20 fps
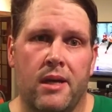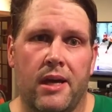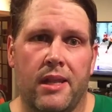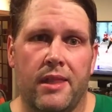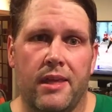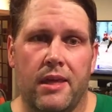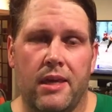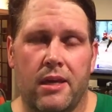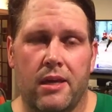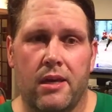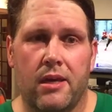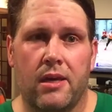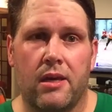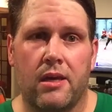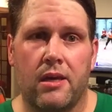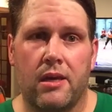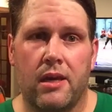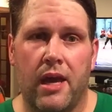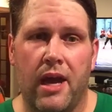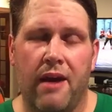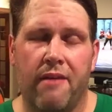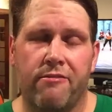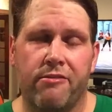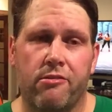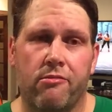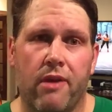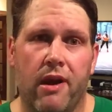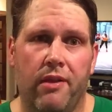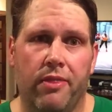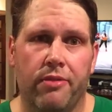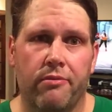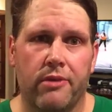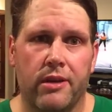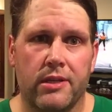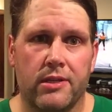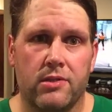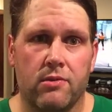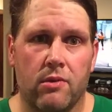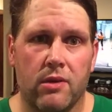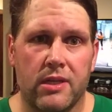think after round 3
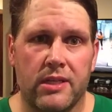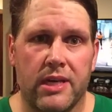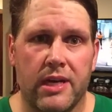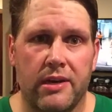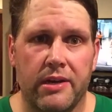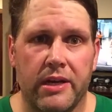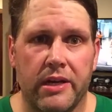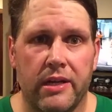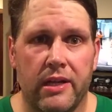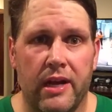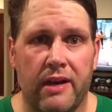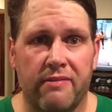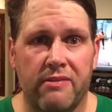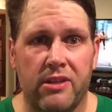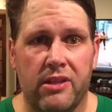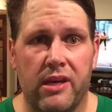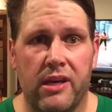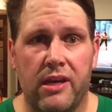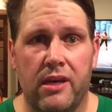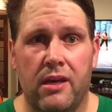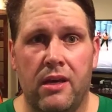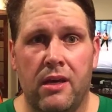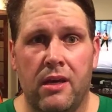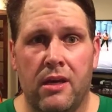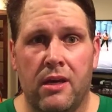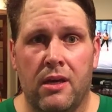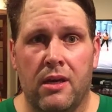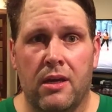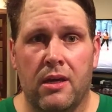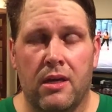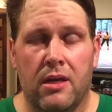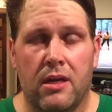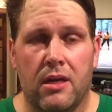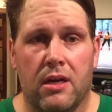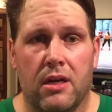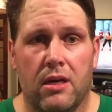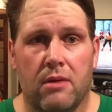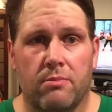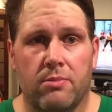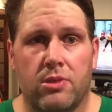it's sort of downhill after then.
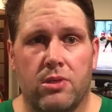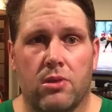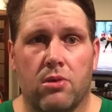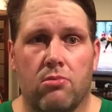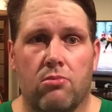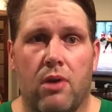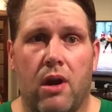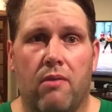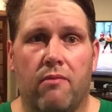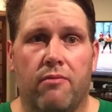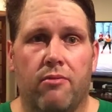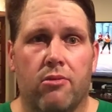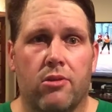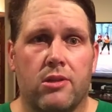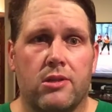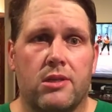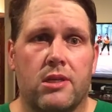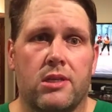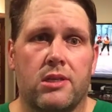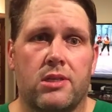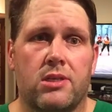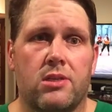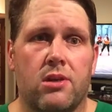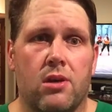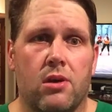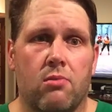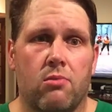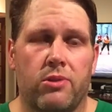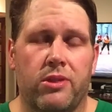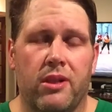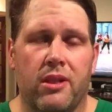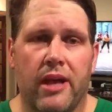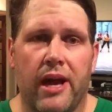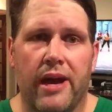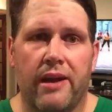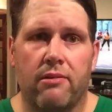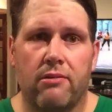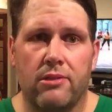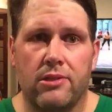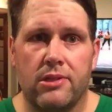So round 4 is going to start with the
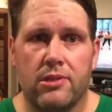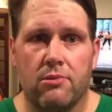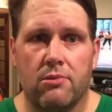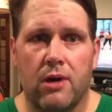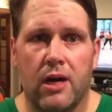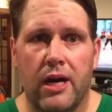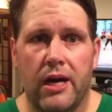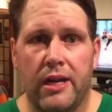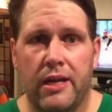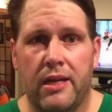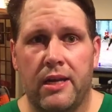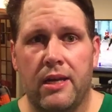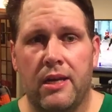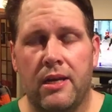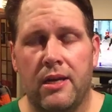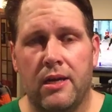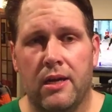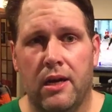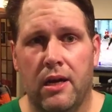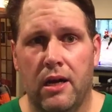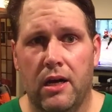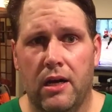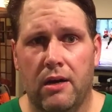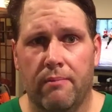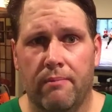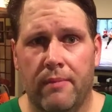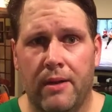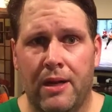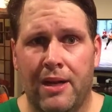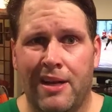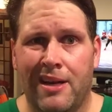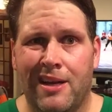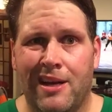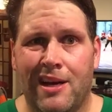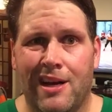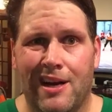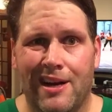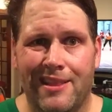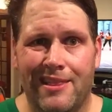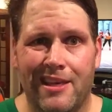lateral squat.
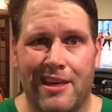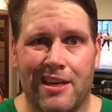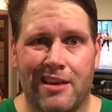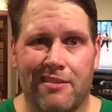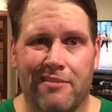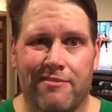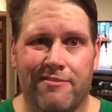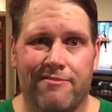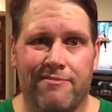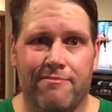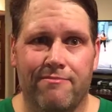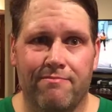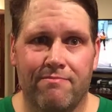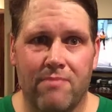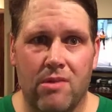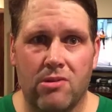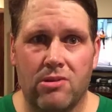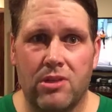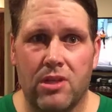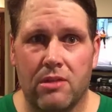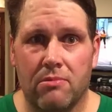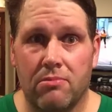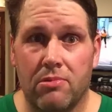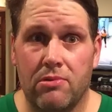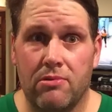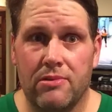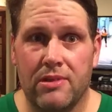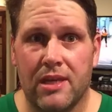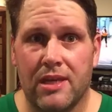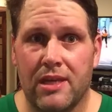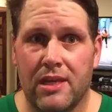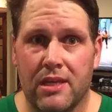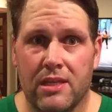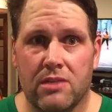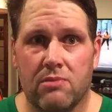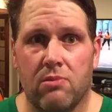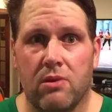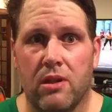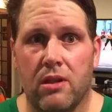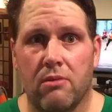I think of most of the moves, I think
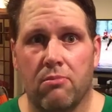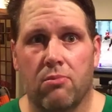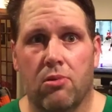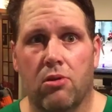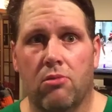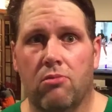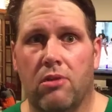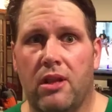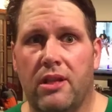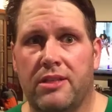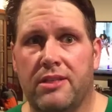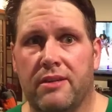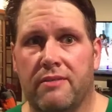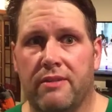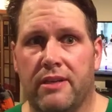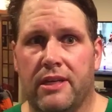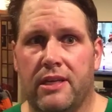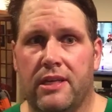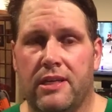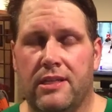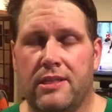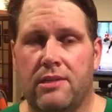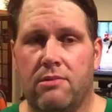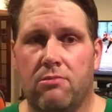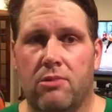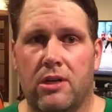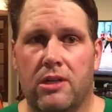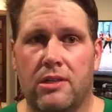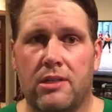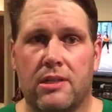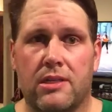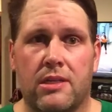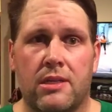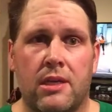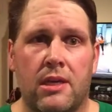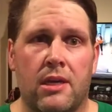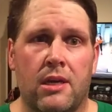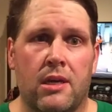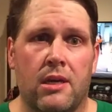it's one of the more relatively easy ones.